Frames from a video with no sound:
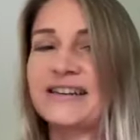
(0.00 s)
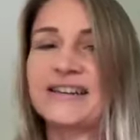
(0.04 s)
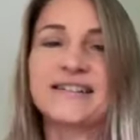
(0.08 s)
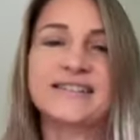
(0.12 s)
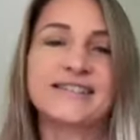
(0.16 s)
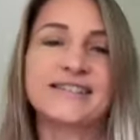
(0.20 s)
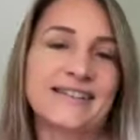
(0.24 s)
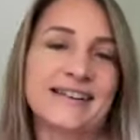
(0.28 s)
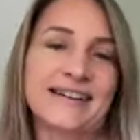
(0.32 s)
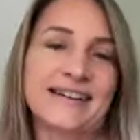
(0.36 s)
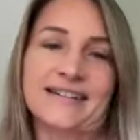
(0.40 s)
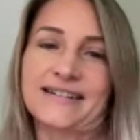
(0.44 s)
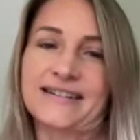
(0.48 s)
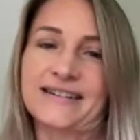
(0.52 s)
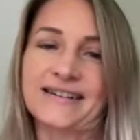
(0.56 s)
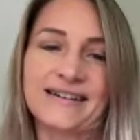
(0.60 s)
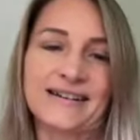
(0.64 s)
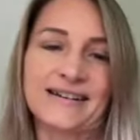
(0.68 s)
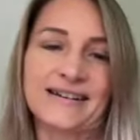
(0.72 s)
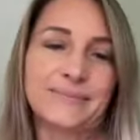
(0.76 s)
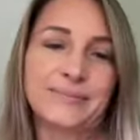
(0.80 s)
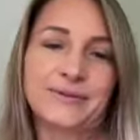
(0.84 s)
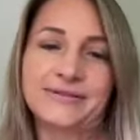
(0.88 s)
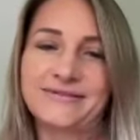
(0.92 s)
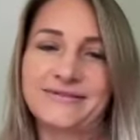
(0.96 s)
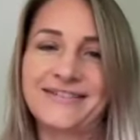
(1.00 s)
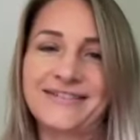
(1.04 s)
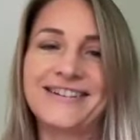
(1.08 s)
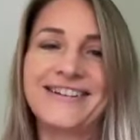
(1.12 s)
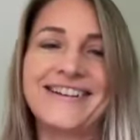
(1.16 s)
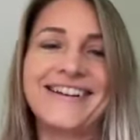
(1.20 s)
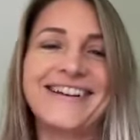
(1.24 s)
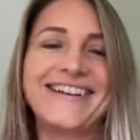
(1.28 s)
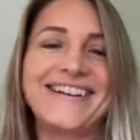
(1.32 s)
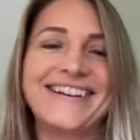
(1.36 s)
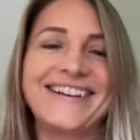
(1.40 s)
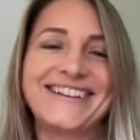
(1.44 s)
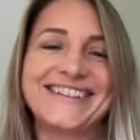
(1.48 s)
it's not
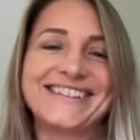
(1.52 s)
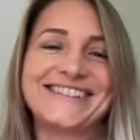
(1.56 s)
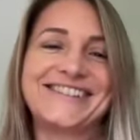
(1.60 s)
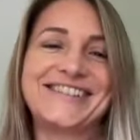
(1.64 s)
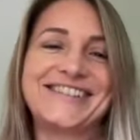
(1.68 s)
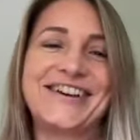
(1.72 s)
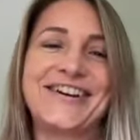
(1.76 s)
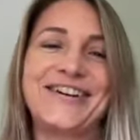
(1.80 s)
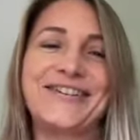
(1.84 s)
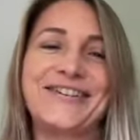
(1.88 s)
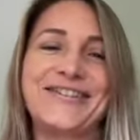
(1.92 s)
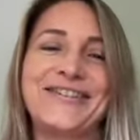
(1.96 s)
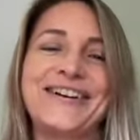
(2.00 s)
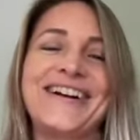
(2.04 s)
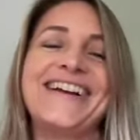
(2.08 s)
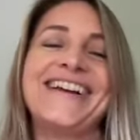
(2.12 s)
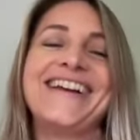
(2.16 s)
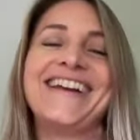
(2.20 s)
gonna happen.